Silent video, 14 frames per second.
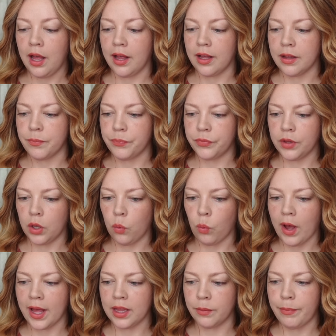um, a
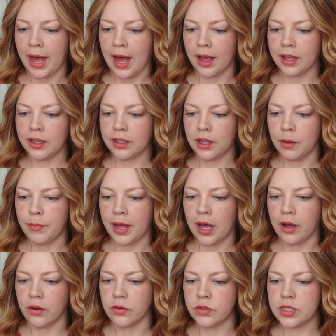while back
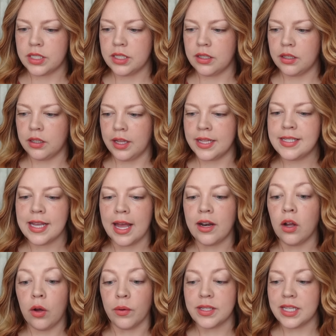about, it
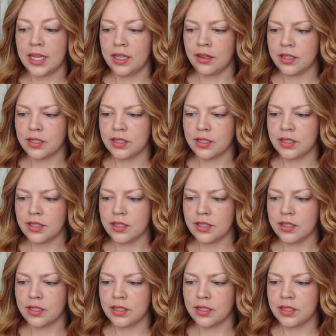said, oh, it's in